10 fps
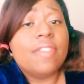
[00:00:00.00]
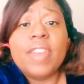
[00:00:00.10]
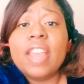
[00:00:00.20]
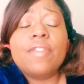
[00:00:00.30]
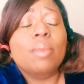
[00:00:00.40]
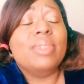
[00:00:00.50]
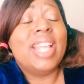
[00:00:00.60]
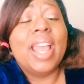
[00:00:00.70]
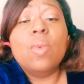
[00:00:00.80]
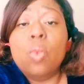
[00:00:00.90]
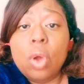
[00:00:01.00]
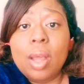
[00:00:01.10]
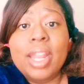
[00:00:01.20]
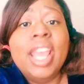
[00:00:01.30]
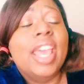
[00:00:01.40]
fan from day
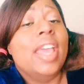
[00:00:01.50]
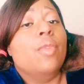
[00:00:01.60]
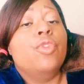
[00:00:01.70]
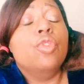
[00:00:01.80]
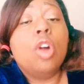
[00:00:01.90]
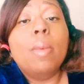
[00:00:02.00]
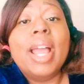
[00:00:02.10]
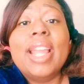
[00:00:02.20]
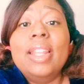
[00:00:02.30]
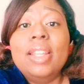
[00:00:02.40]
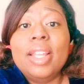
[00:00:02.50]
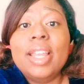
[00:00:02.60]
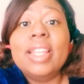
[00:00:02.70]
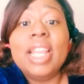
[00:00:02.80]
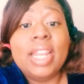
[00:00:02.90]
one, and if you go back and
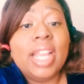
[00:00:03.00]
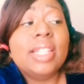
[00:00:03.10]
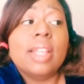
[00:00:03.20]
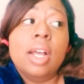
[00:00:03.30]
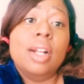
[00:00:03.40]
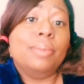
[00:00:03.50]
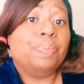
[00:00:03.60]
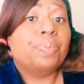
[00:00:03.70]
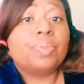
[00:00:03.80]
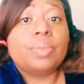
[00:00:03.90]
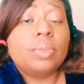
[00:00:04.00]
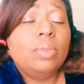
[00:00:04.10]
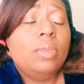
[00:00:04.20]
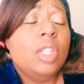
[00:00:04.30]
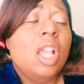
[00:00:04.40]
look at Nene's
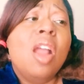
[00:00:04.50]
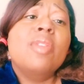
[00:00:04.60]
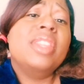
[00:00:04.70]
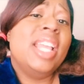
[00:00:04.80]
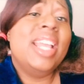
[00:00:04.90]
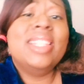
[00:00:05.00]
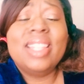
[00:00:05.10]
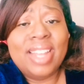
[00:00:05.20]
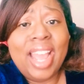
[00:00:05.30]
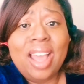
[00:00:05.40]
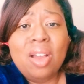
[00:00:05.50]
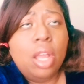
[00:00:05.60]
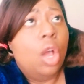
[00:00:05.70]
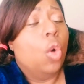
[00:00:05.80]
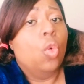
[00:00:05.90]
her then to
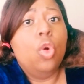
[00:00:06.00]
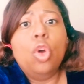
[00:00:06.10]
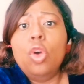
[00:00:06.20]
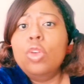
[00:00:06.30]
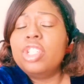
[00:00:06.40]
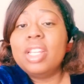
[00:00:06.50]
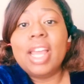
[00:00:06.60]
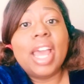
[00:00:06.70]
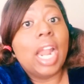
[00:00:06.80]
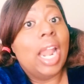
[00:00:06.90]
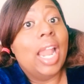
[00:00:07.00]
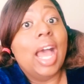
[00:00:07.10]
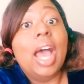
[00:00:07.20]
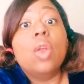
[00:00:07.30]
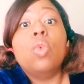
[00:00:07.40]
now, woo, she done had a
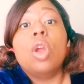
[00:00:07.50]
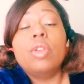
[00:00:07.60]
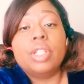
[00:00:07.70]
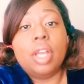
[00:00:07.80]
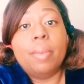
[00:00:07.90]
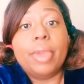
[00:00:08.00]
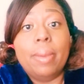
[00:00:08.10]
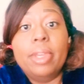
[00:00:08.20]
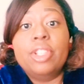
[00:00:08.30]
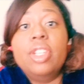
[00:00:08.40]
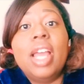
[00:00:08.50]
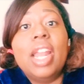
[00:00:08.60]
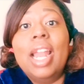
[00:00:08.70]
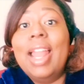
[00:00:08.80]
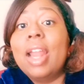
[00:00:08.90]
lot of work done, baby. She done
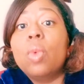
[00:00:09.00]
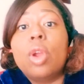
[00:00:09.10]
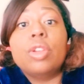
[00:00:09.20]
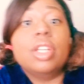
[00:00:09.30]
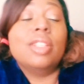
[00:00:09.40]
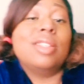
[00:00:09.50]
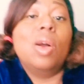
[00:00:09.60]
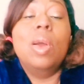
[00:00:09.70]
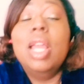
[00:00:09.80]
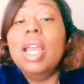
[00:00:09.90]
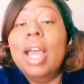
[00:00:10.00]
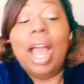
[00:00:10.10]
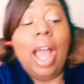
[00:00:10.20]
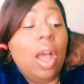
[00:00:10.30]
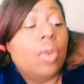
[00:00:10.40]
had a lot of work done. So
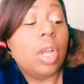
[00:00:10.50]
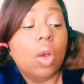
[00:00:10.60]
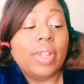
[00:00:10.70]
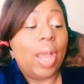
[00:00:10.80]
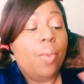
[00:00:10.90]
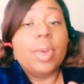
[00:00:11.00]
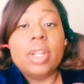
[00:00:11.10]
I don't know. I don't